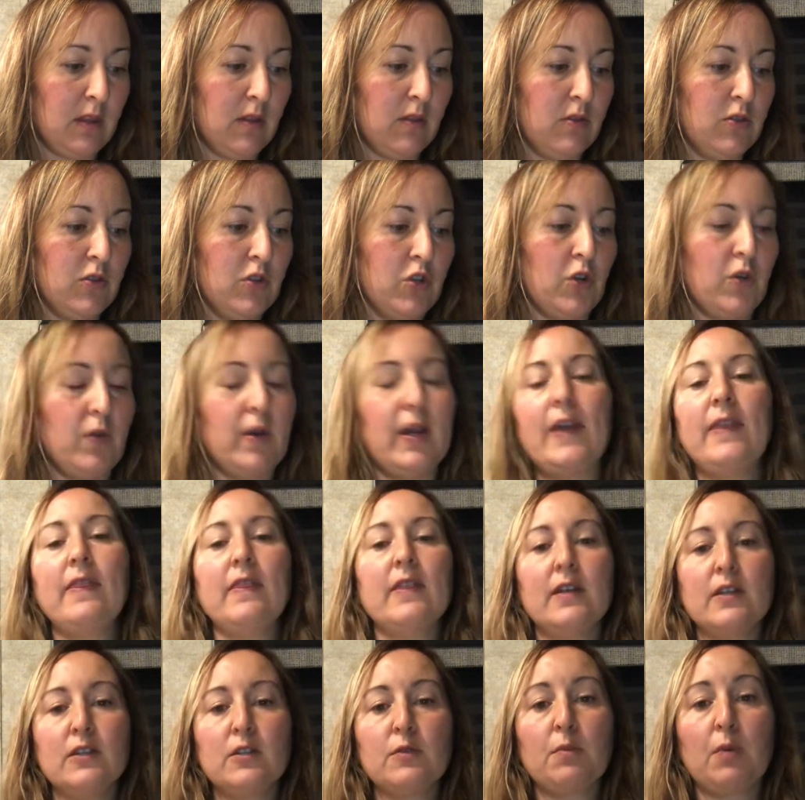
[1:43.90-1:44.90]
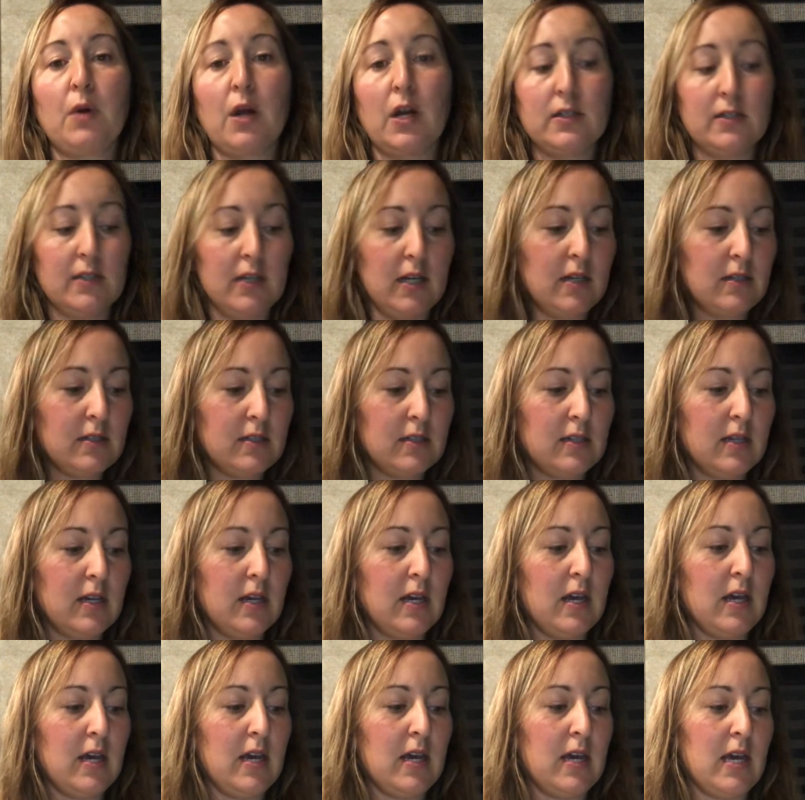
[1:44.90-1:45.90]
during this process
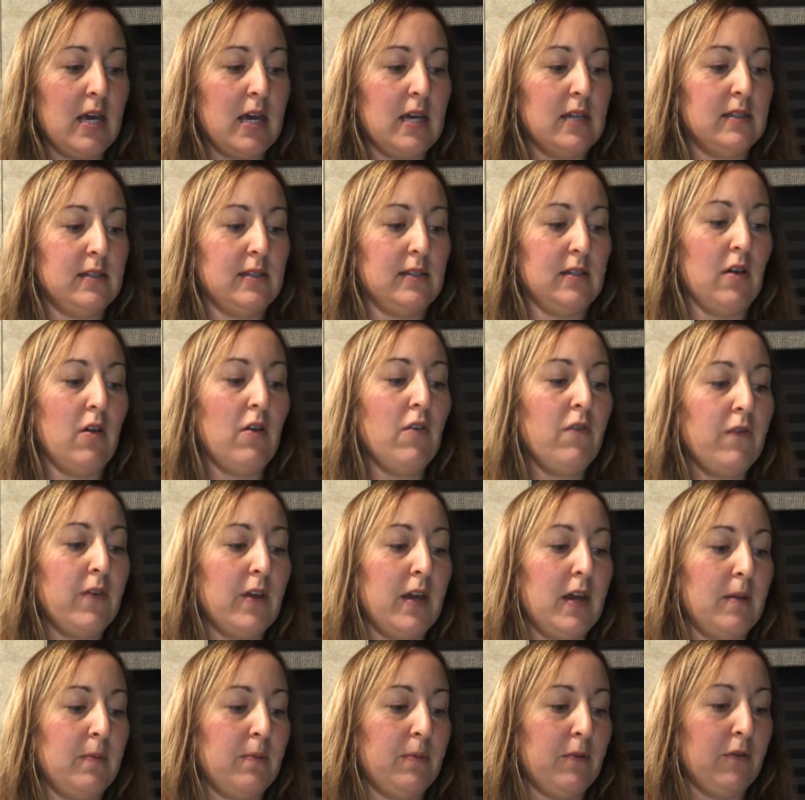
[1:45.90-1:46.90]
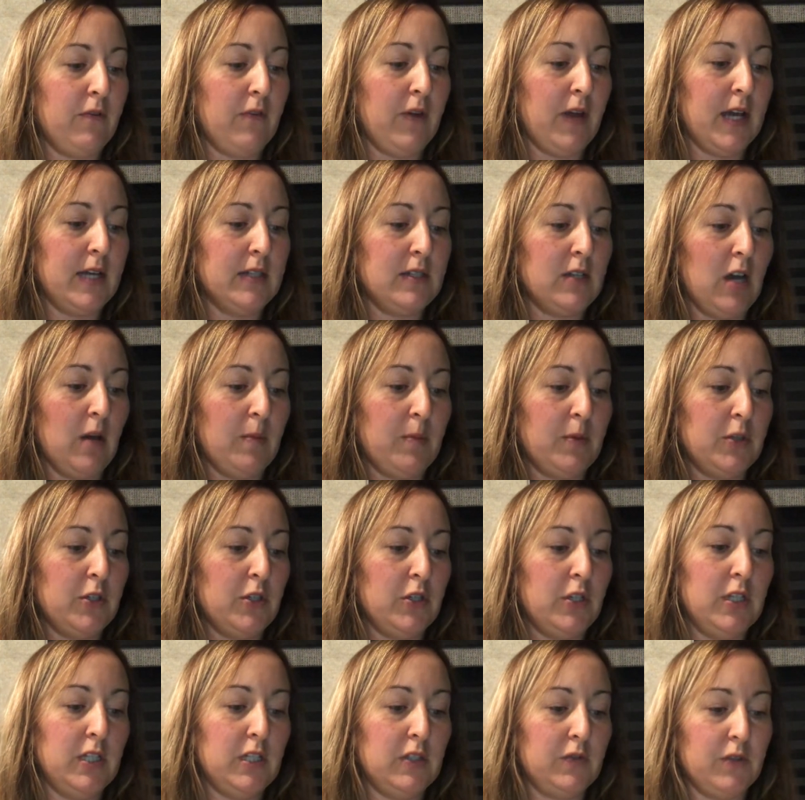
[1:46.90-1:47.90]
itself, it provides
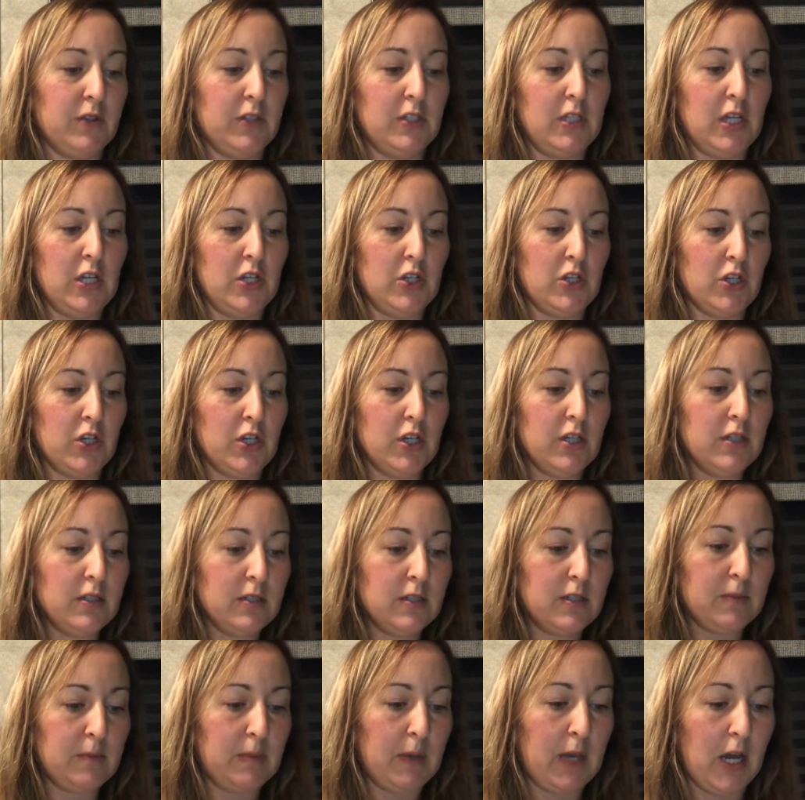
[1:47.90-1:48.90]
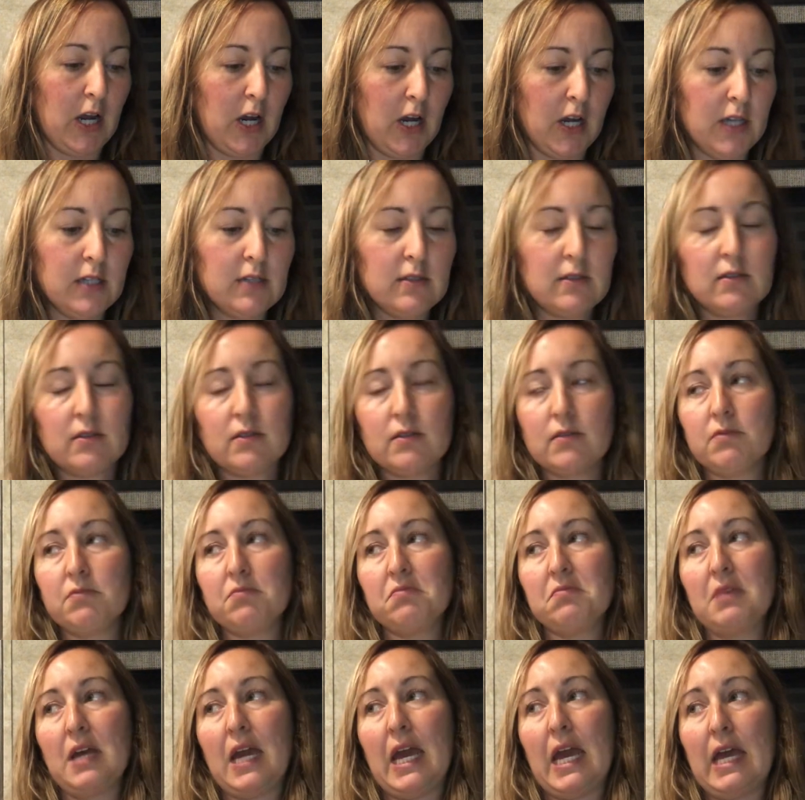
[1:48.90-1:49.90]
opportunities for teachers, parents,
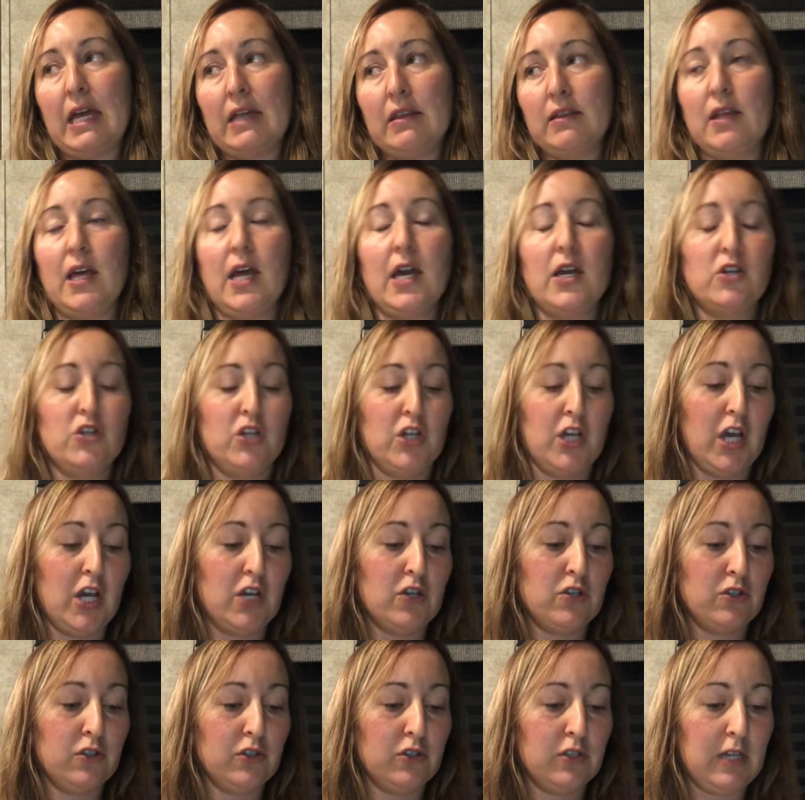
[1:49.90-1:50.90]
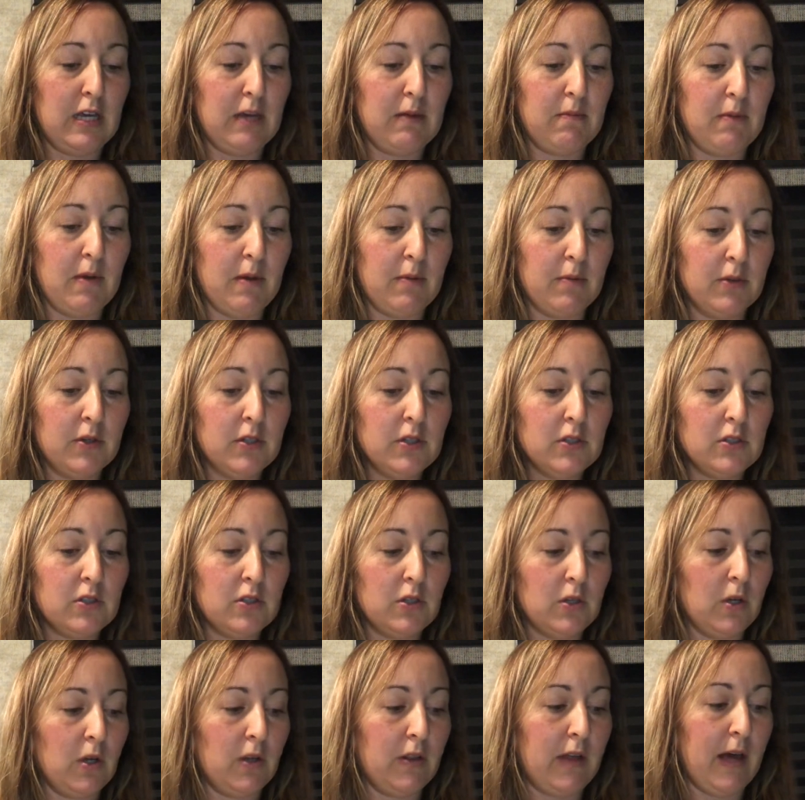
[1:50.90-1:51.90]
and the educational team members
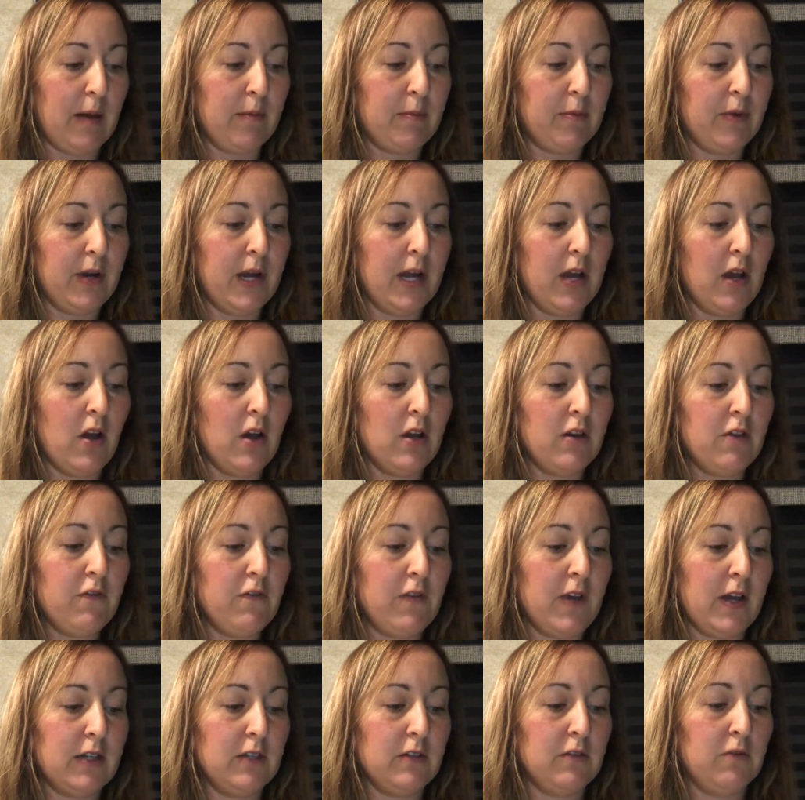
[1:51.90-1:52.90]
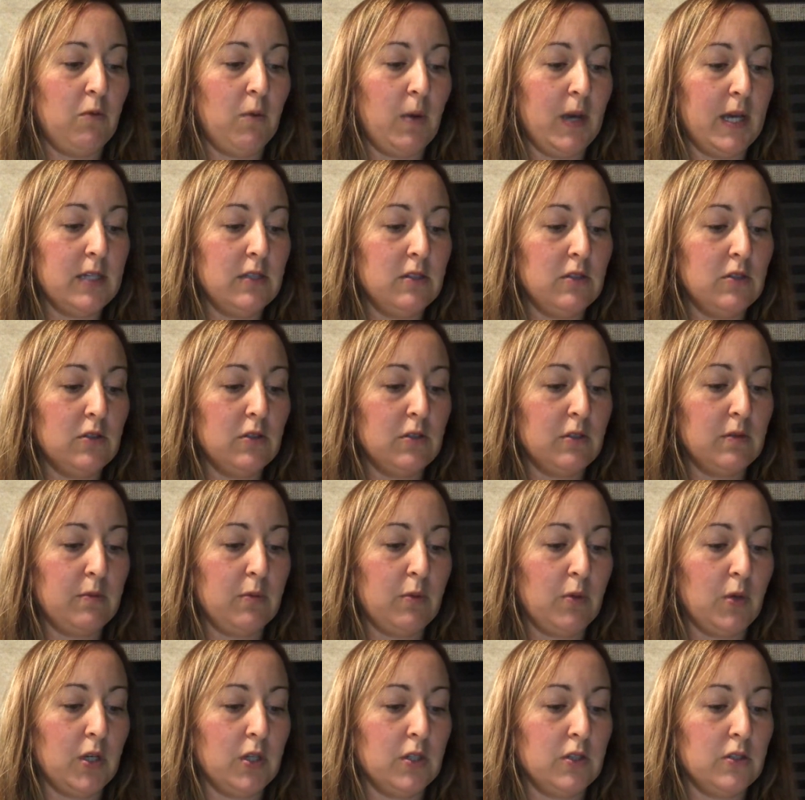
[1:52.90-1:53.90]
to collaborate on effective ways to
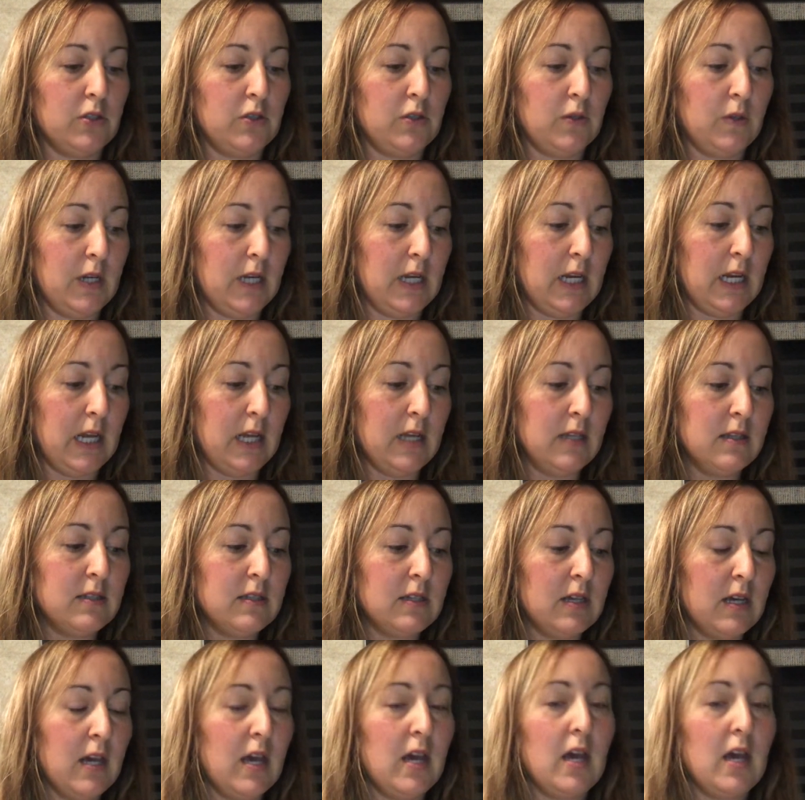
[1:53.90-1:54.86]
support student needs.